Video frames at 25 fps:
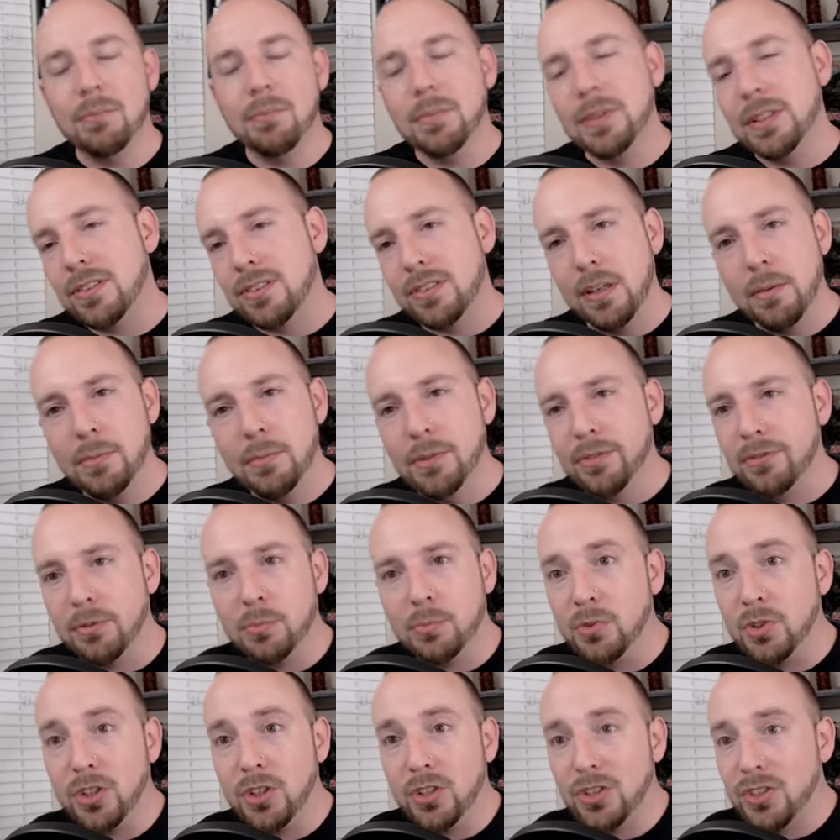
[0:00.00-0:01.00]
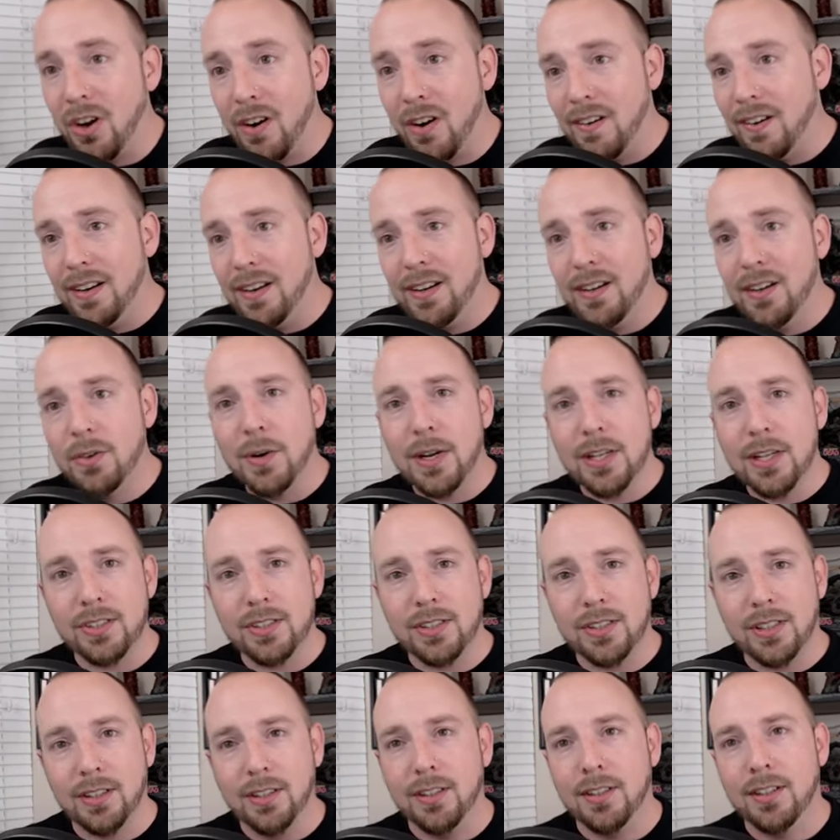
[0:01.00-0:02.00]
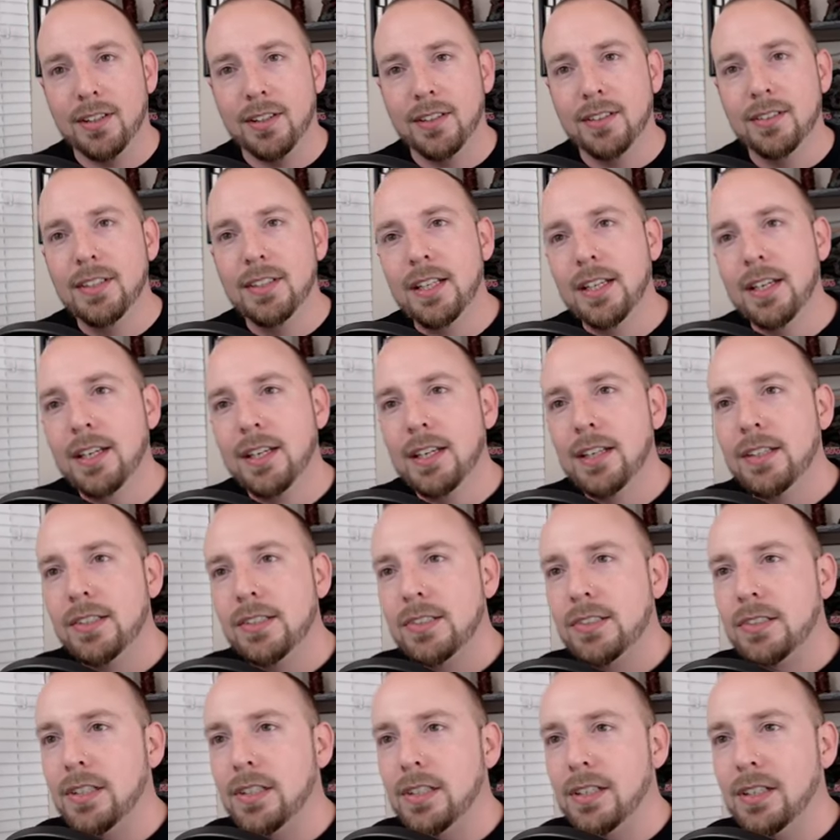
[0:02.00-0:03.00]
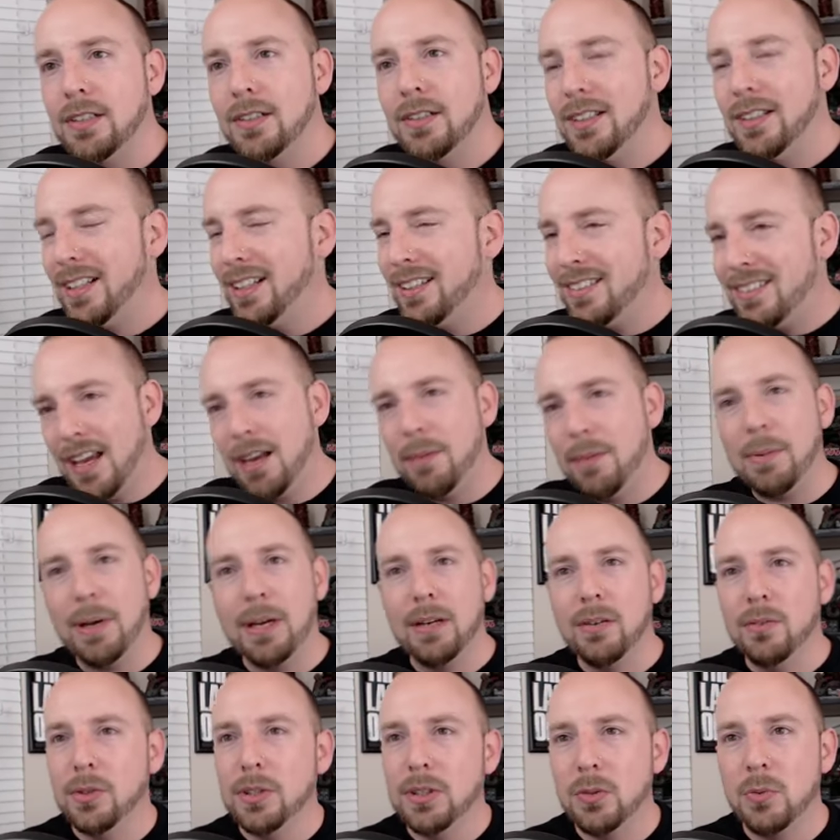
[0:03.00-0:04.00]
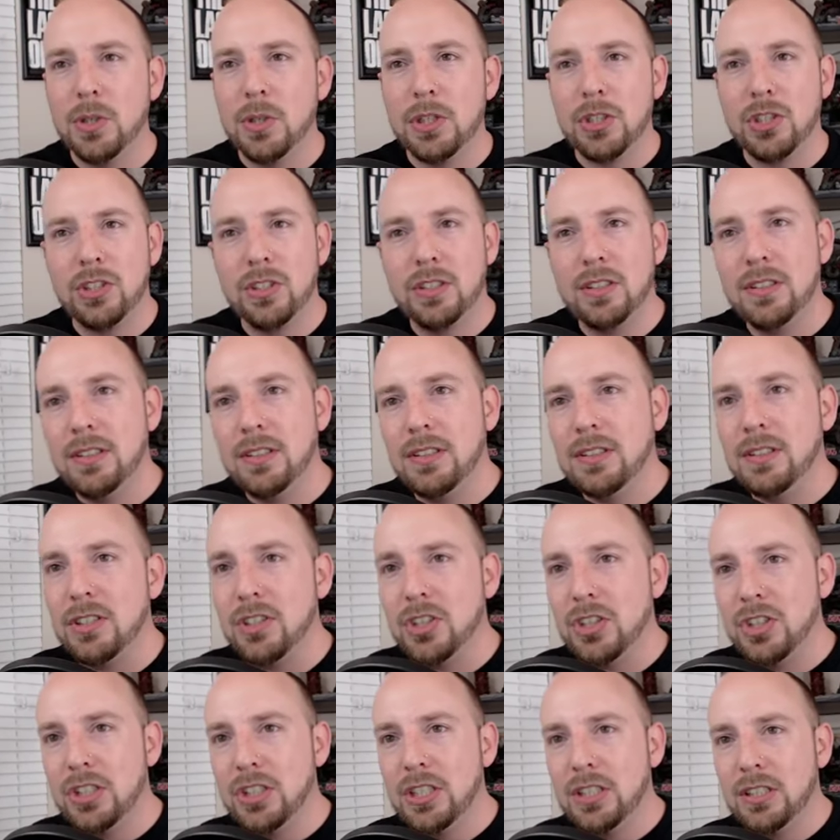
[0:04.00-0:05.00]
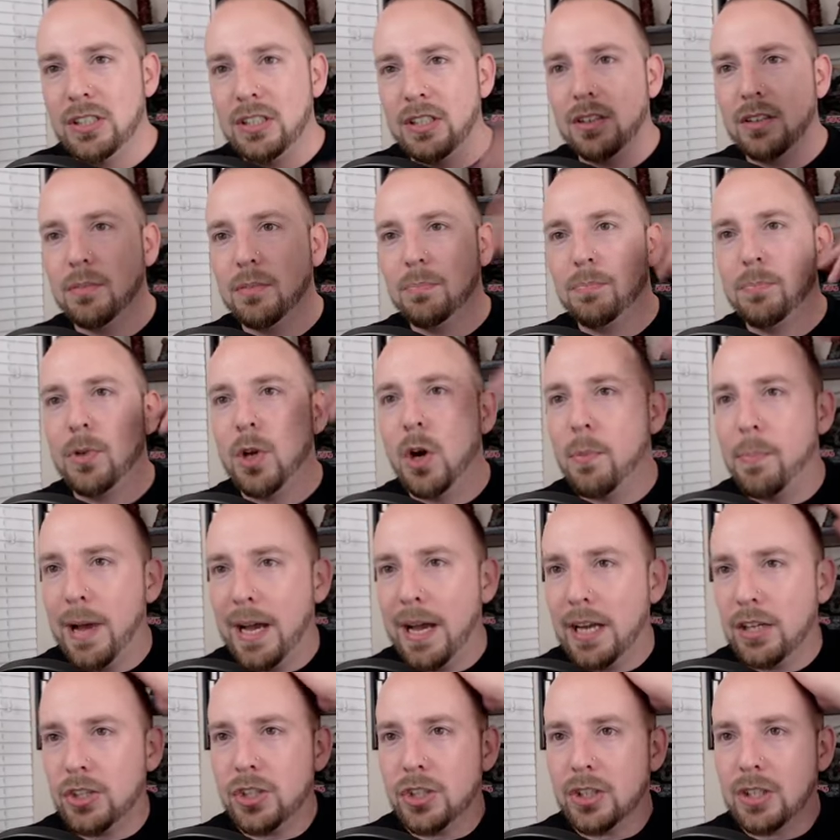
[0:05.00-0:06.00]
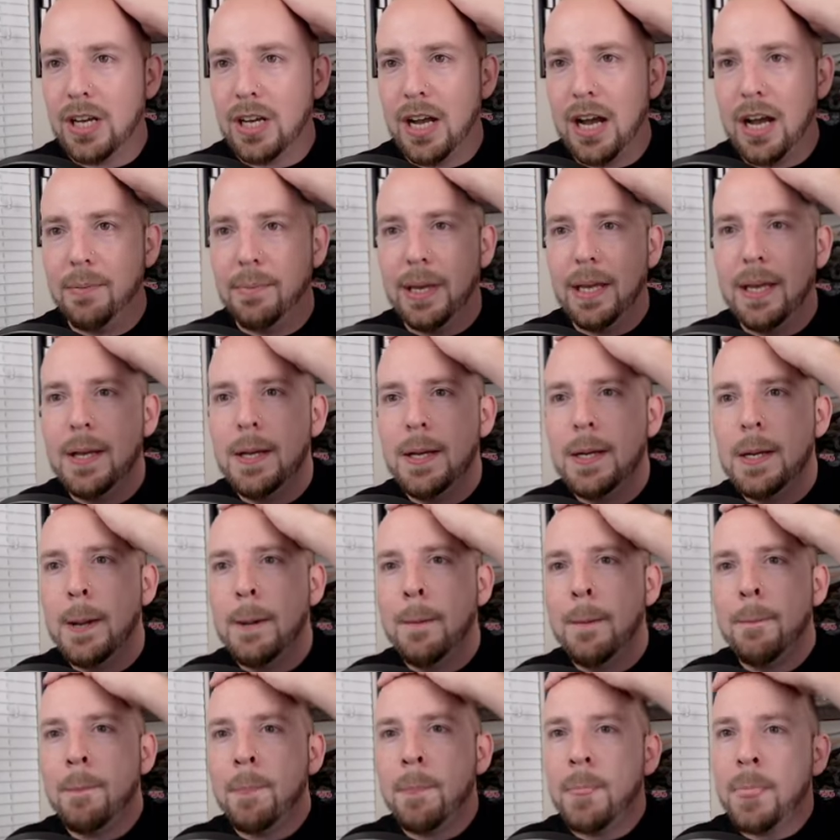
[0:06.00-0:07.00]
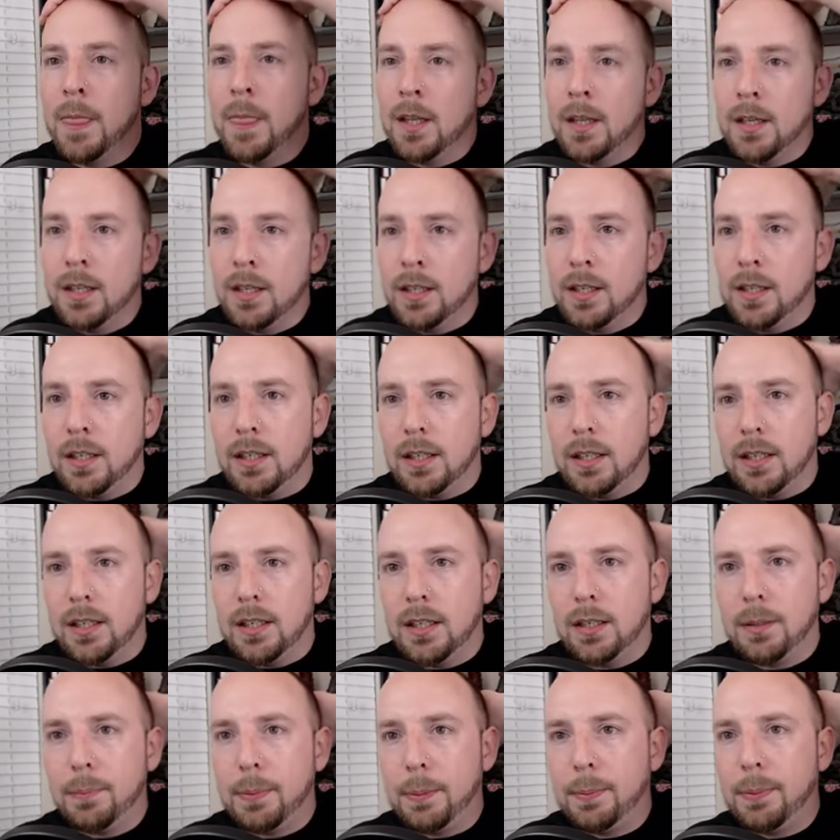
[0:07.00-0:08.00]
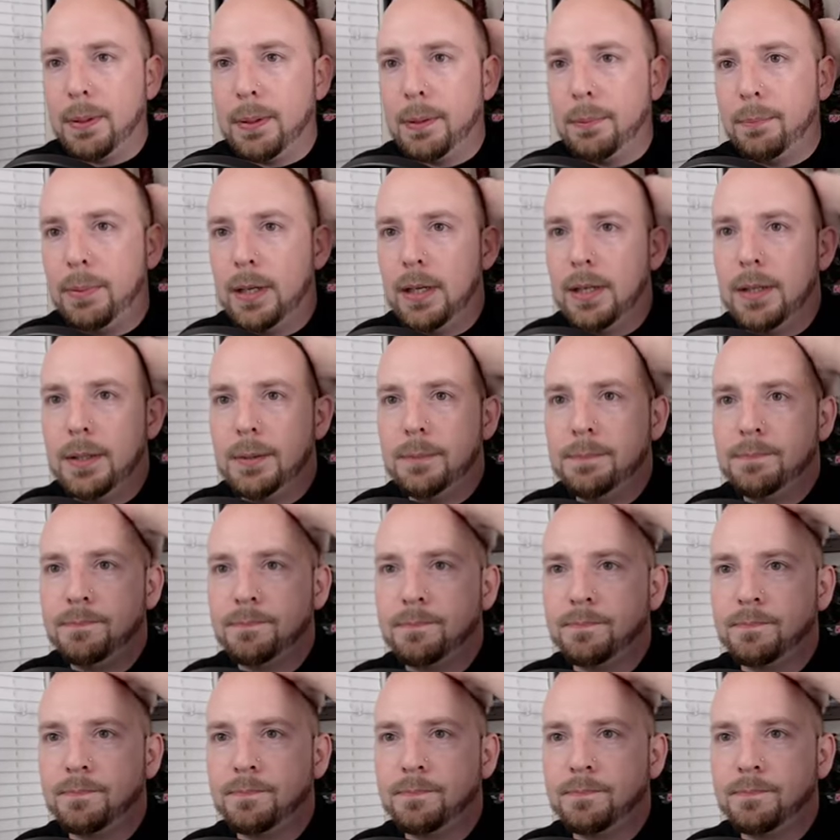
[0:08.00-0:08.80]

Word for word: And some of them just aren't interesting, you know? So, ah, damn, I really wish the shit didn't go past your comment. Uh, bum, bum, bum.